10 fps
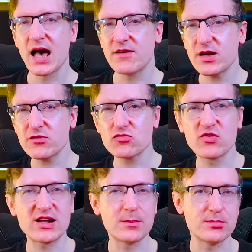Have you ever
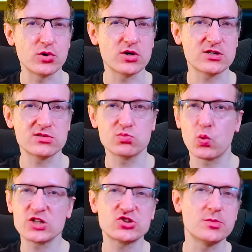read a book,
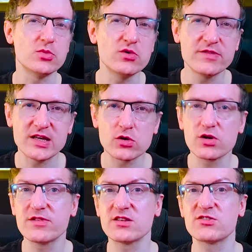watched a movie,
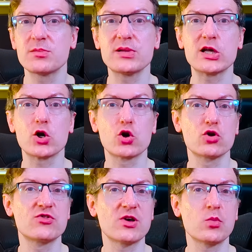or even simply
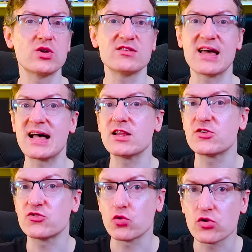heard someone tell
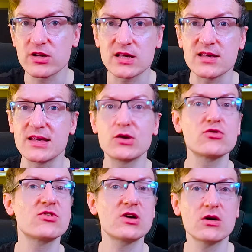a story
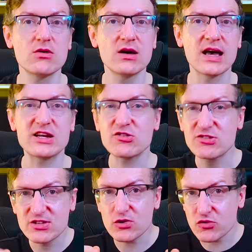years ago, and you
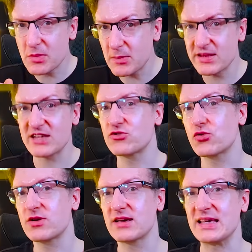still remember that
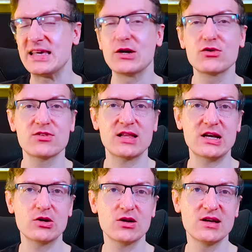story years
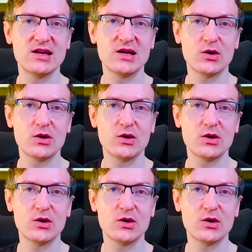later?